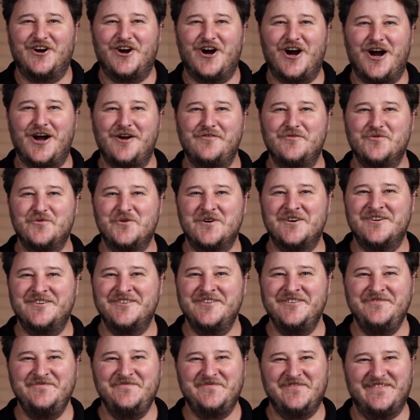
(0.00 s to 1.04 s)
Hi
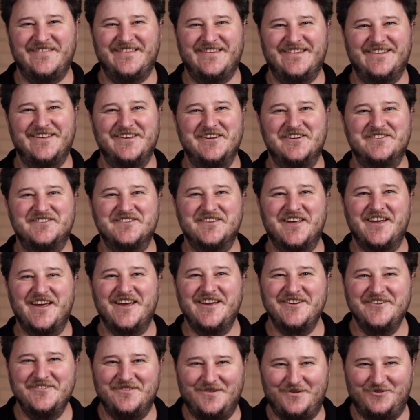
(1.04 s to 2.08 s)
everyone, it's
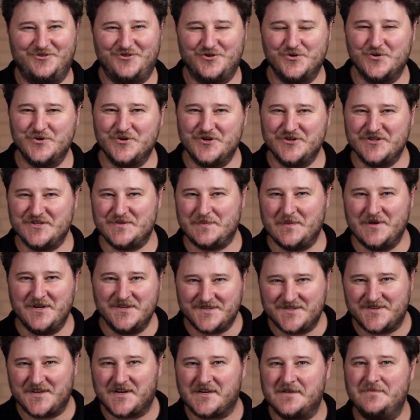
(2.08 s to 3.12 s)
Ed, Children's
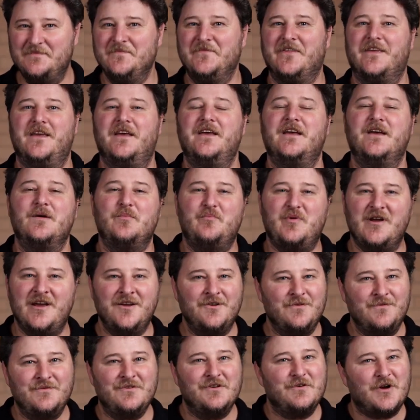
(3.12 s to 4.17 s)
Minister.
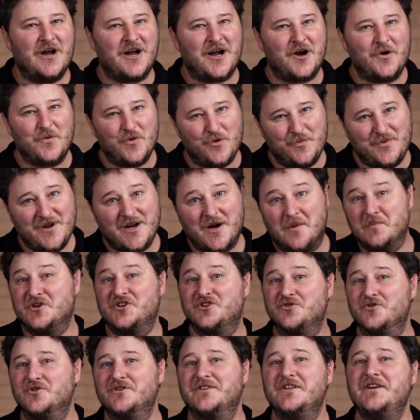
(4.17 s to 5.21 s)
Ben will be up
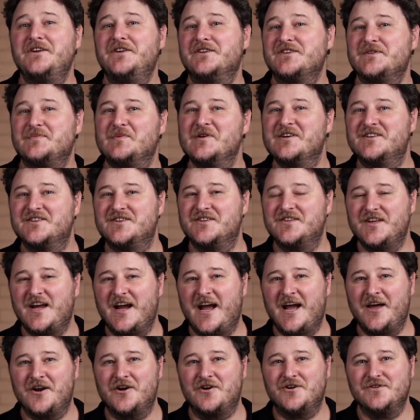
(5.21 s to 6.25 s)
shortly to speak to the
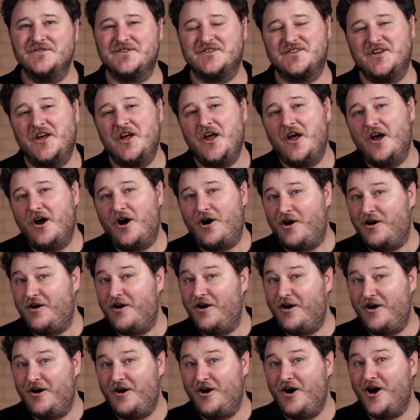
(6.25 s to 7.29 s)
adults.
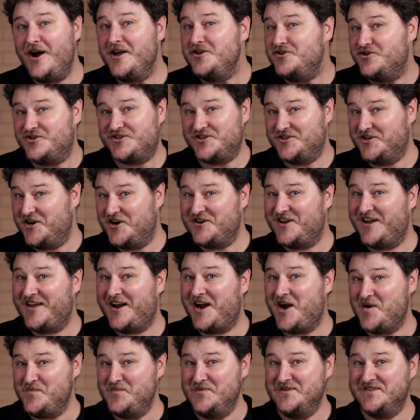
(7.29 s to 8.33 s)
I usually don't get
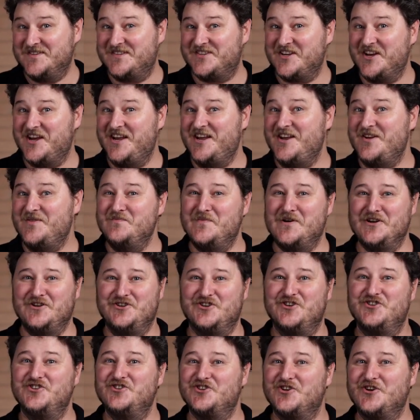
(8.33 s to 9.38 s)
up and say
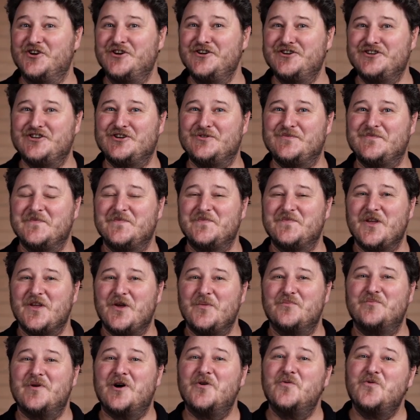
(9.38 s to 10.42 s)
much at church,
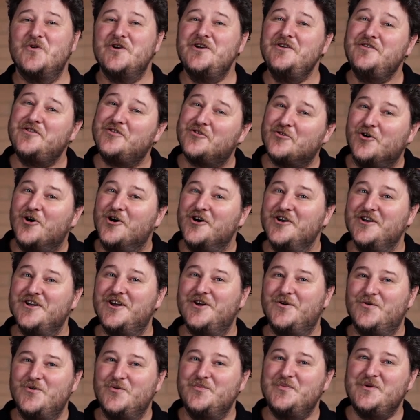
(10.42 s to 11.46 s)
but we thought
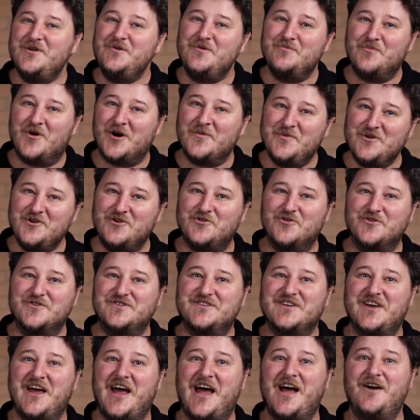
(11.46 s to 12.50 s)
it might be good
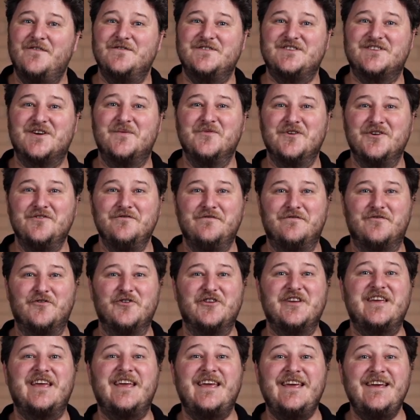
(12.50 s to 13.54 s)
to have something for
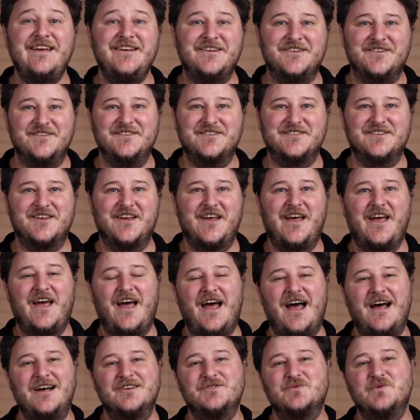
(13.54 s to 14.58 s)
the kids
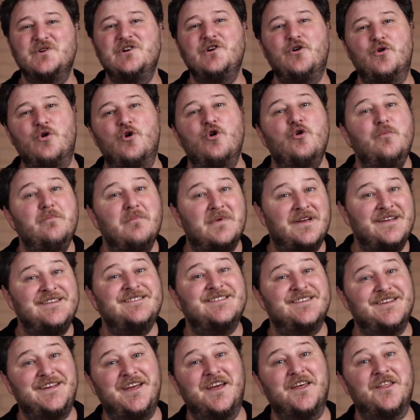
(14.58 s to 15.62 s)
as we all meet
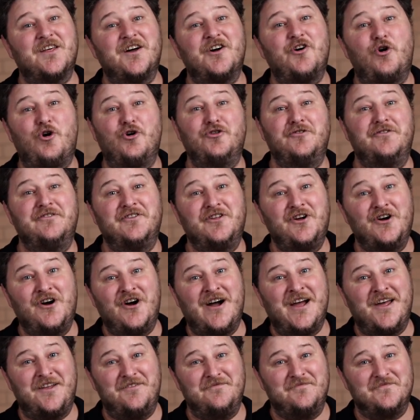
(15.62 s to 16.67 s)
together
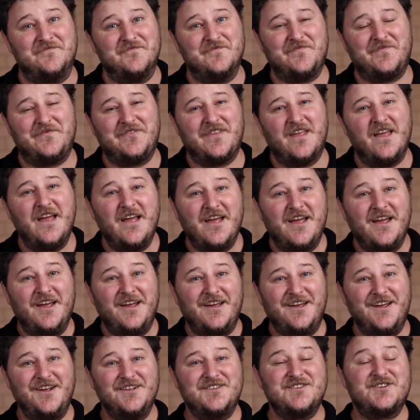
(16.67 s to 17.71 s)
online.
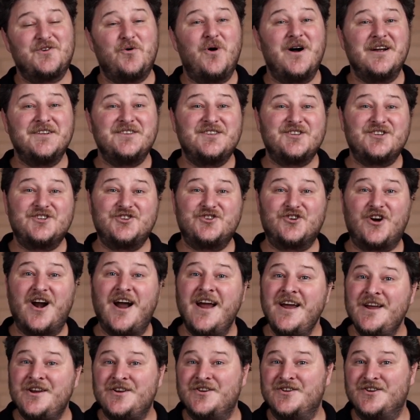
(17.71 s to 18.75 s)
It's quite
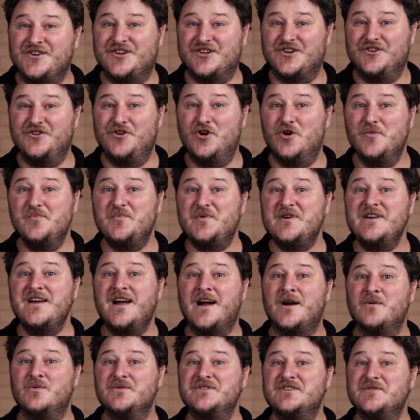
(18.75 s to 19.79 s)
strange not being
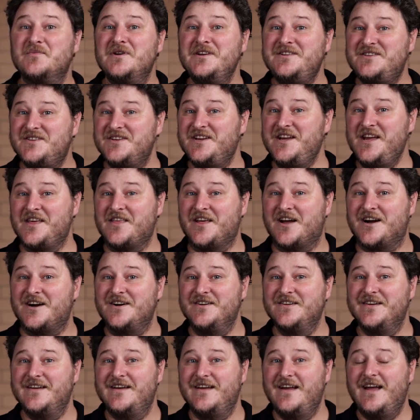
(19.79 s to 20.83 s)
able to meet together.
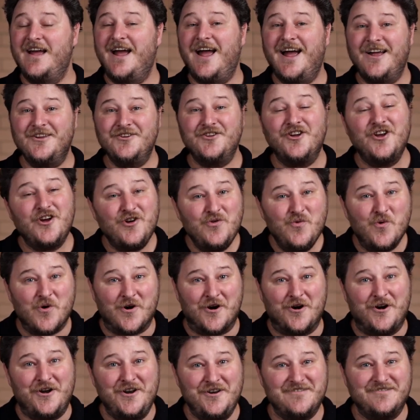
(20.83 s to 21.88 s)
And you know
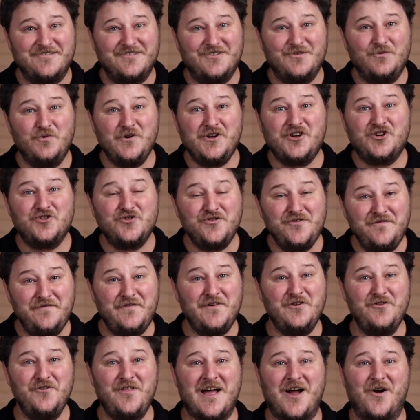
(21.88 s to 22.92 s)
what? We should
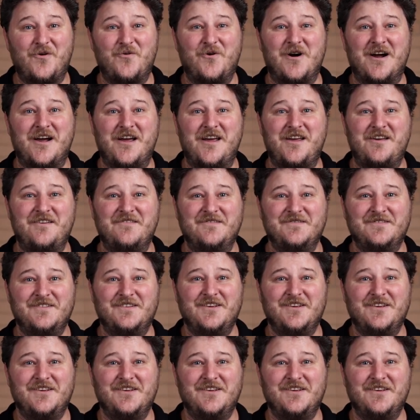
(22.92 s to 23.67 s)
feel that way.